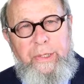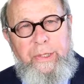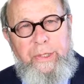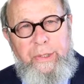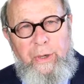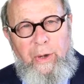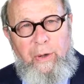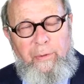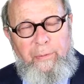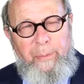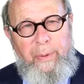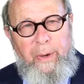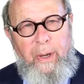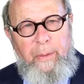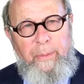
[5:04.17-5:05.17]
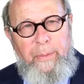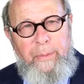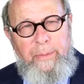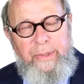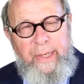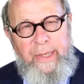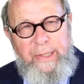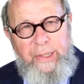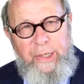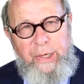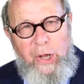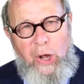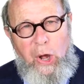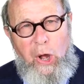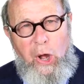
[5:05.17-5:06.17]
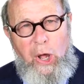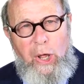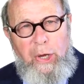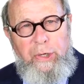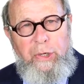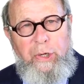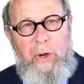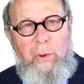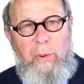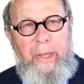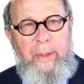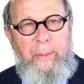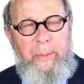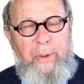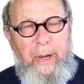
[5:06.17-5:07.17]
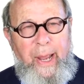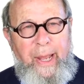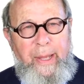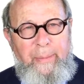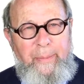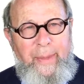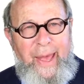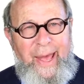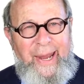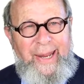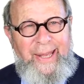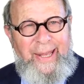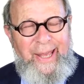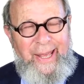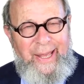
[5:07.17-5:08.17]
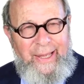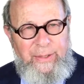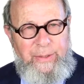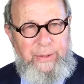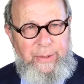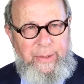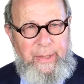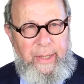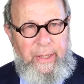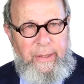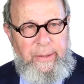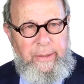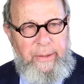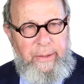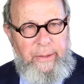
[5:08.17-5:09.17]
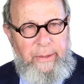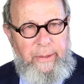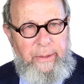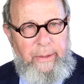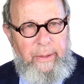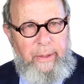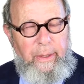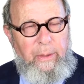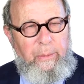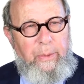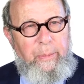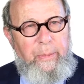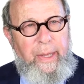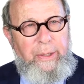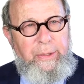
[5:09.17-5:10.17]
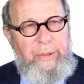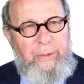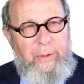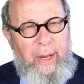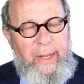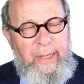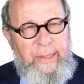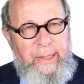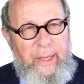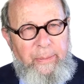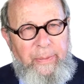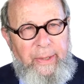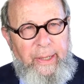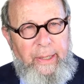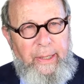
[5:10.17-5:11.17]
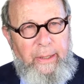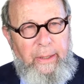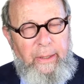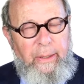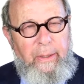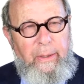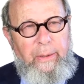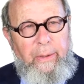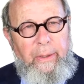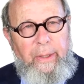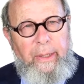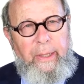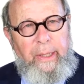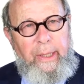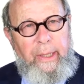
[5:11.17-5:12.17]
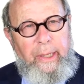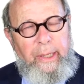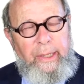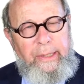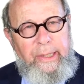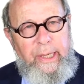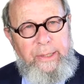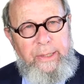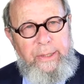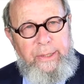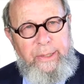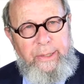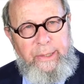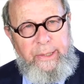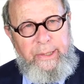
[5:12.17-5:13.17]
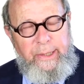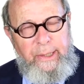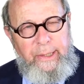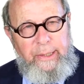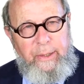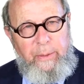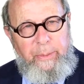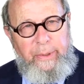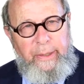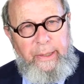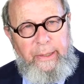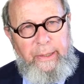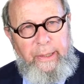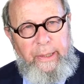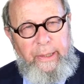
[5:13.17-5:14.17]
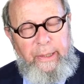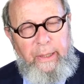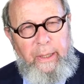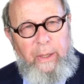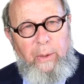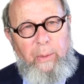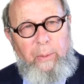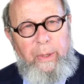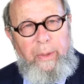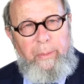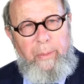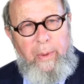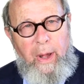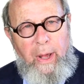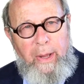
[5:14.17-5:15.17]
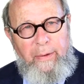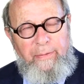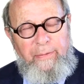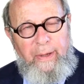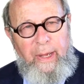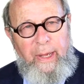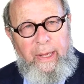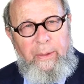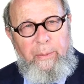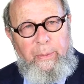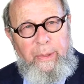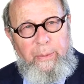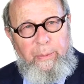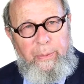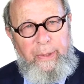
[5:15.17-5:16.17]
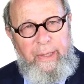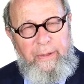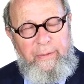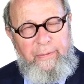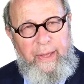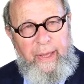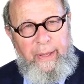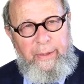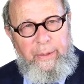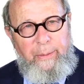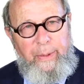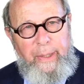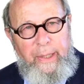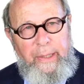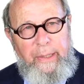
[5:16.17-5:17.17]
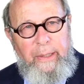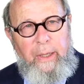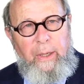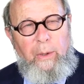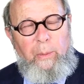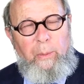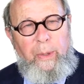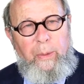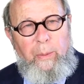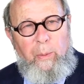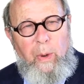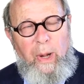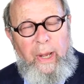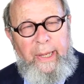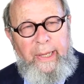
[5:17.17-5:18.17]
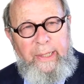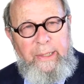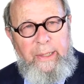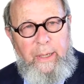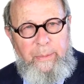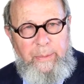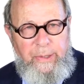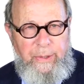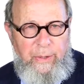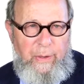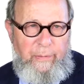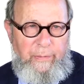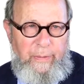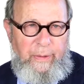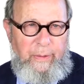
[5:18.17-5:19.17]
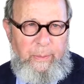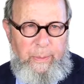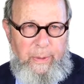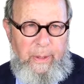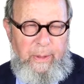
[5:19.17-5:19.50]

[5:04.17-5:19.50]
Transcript: we solve problems, it's an ongoing pragmatic exercise. We may try something, it doesn't succeed completely, we modify, we reevaluate, we wind up solving the